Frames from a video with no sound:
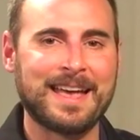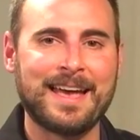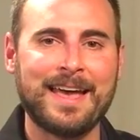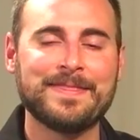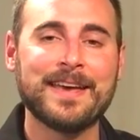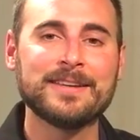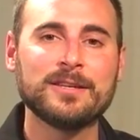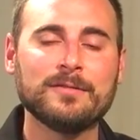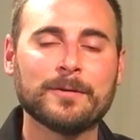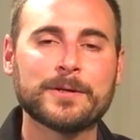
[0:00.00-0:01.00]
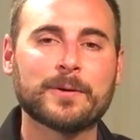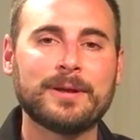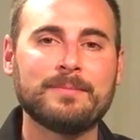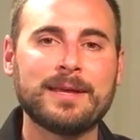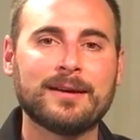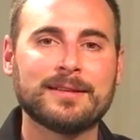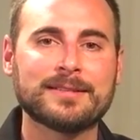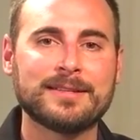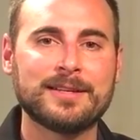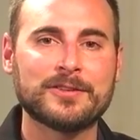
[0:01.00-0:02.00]
And thank you for joining me on
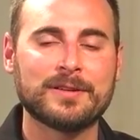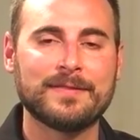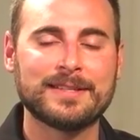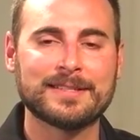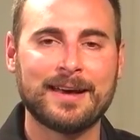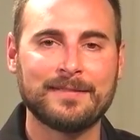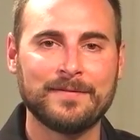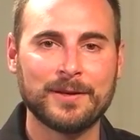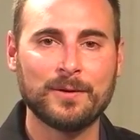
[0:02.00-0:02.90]
this edition of Inside View.